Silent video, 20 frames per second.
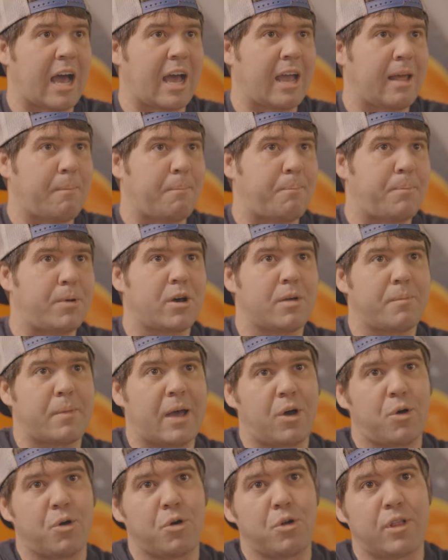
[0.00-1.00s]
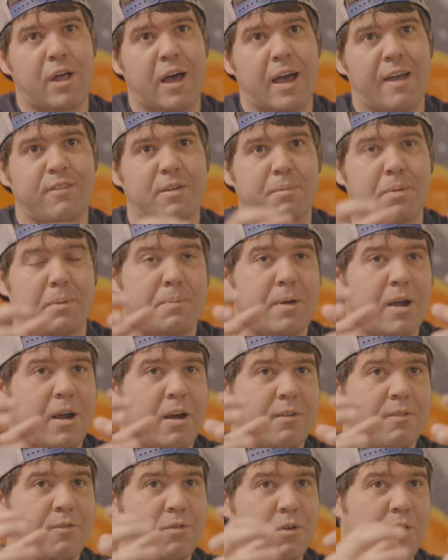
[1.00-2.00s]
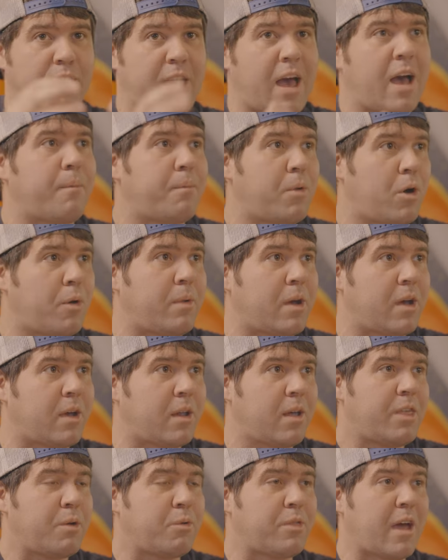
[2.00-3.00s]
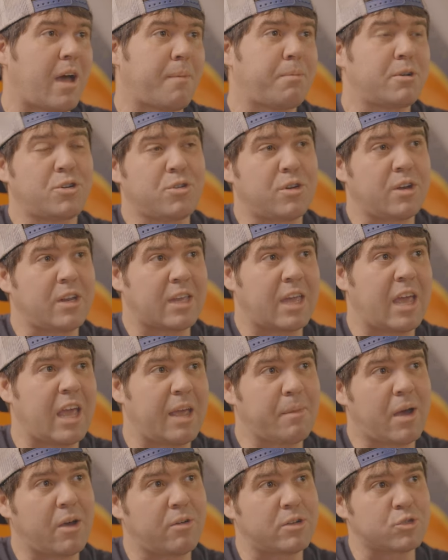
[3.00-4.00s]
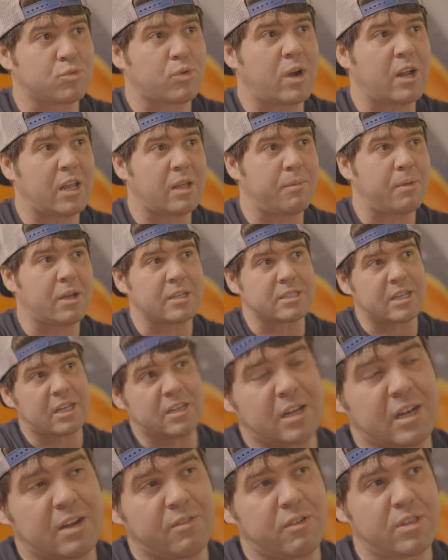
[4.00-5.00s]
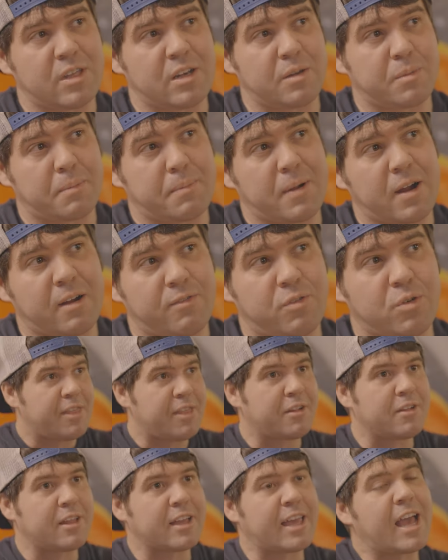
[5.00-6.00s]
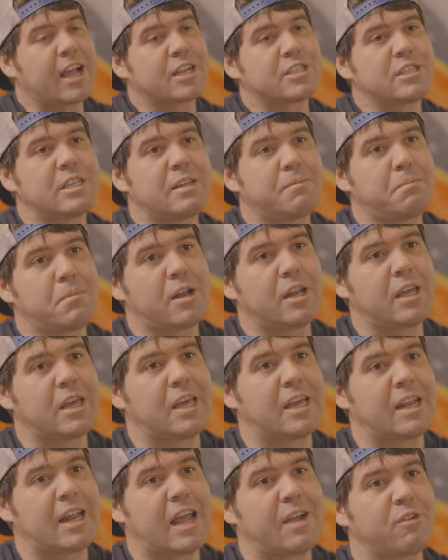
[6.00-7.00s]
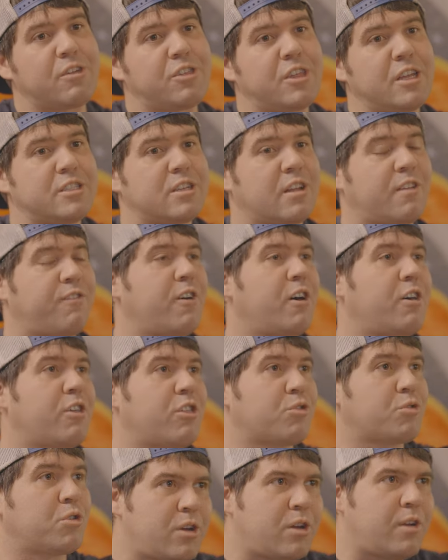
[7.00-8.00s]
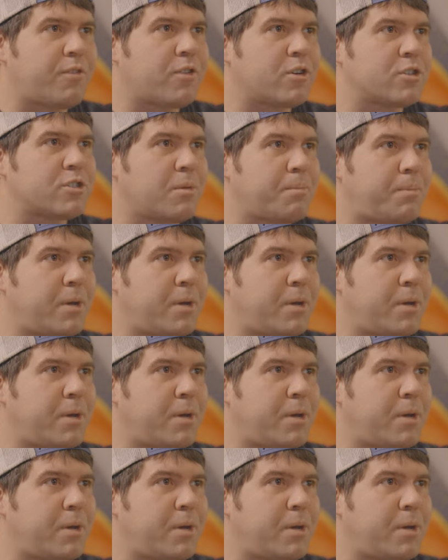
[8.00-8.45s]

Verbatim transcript: Like, I had built my whole life to prepare for that moment. Then when the opportunity came, I was ready because I'd done everything to prepare for it. And then they're like, actually the money and everything just fell through. Universal